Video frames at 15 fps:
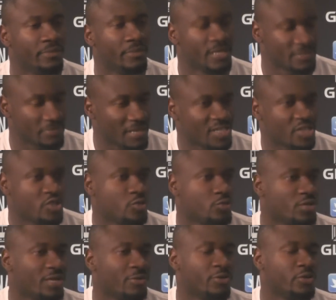As much as
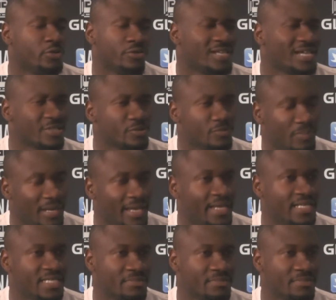you like to plan,